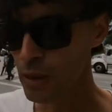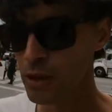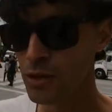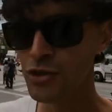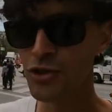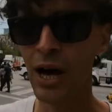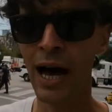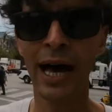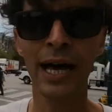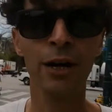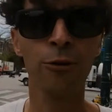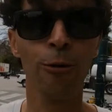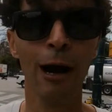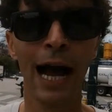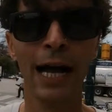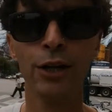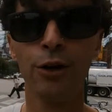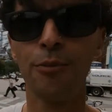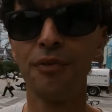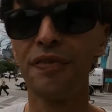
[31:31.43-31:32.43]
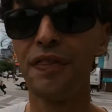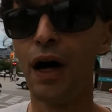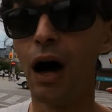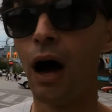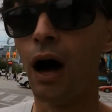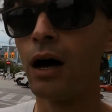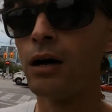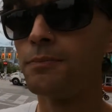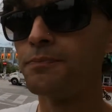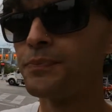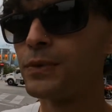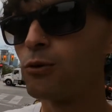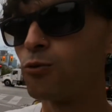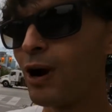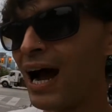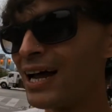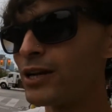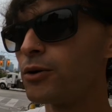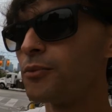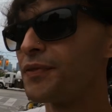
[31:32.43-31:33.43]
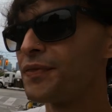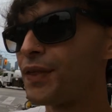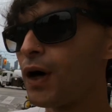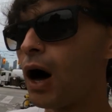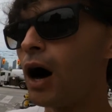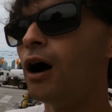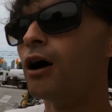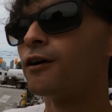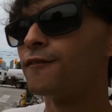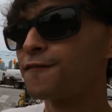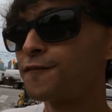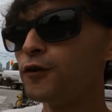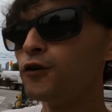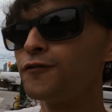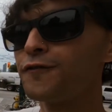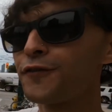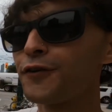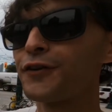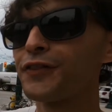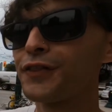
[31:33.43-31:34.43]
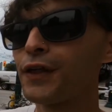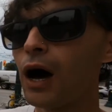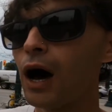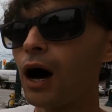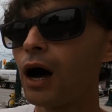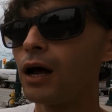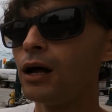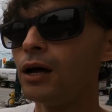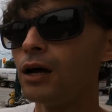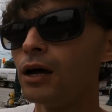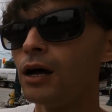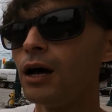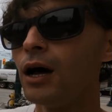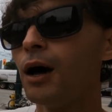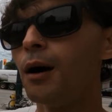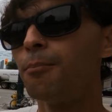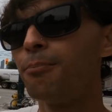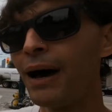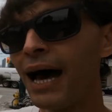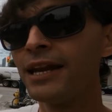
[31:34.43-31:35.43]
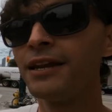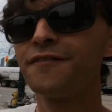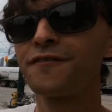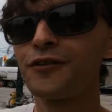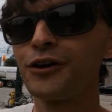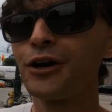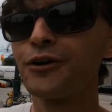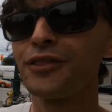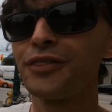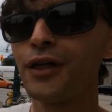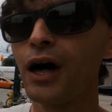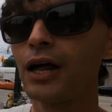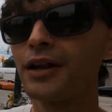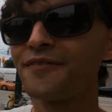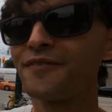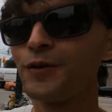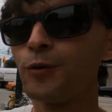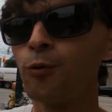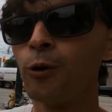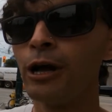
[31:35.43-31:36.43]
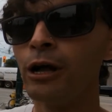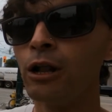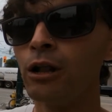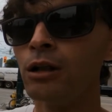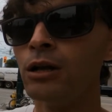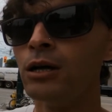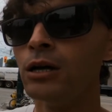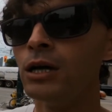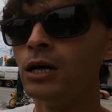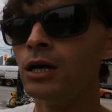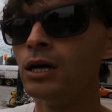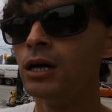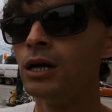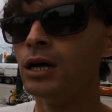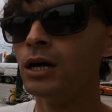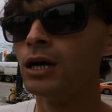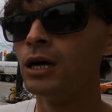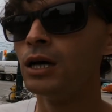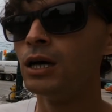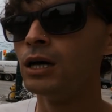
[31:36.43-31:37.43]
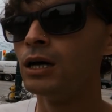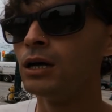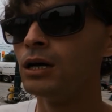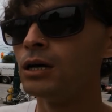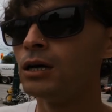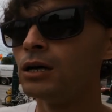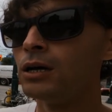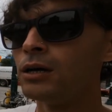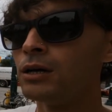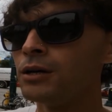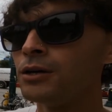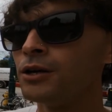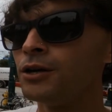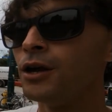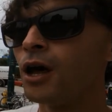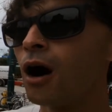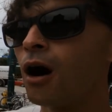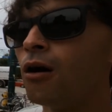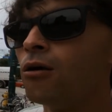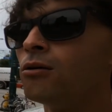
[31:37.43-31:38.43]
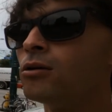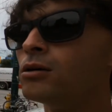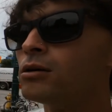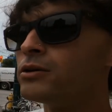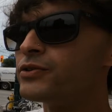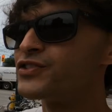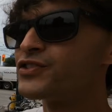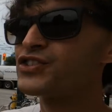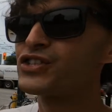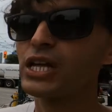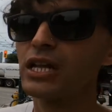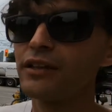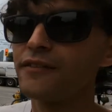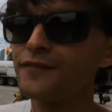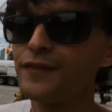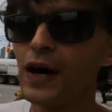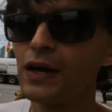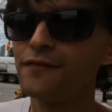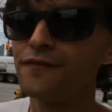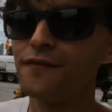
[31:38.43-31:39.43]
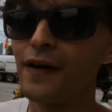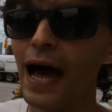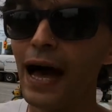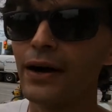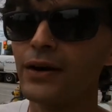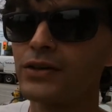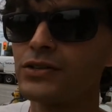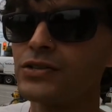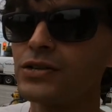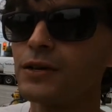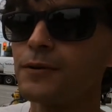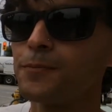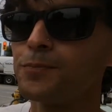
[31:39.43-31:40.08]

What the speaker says: So I had a random thought, food for thought, penny for your thought if you will. You know, silly fun fact.